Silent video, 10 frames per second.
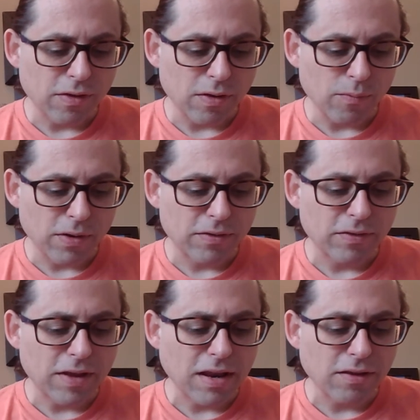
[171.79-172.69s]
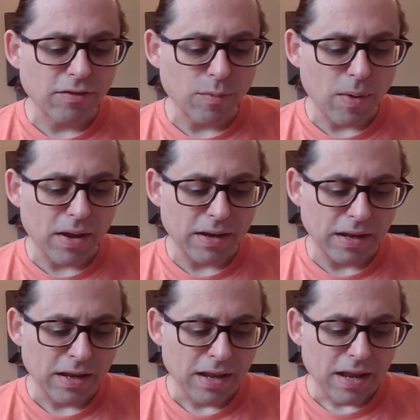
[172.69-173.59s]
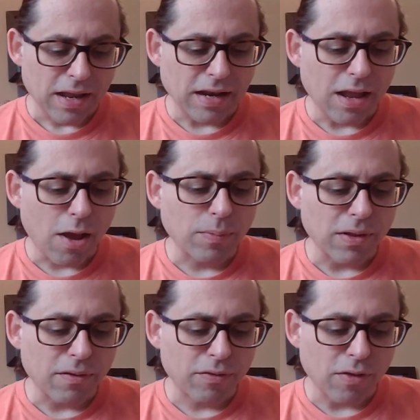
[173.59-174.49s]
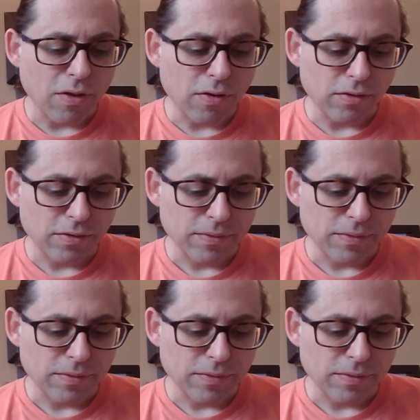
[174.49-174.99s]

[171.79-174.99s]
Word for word: on what steadies the body and uplifts the heart.